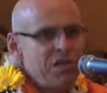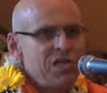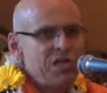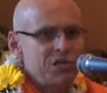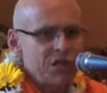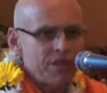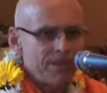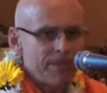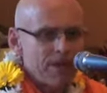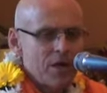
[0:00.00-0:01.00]
India
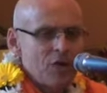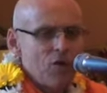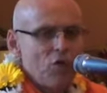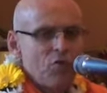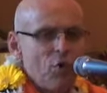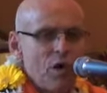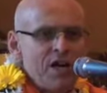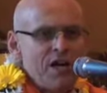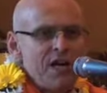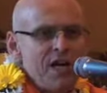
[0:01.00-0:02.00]
on
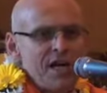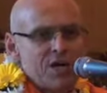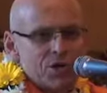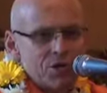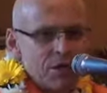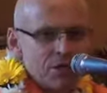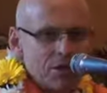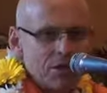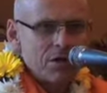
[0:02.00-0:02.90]
one acre,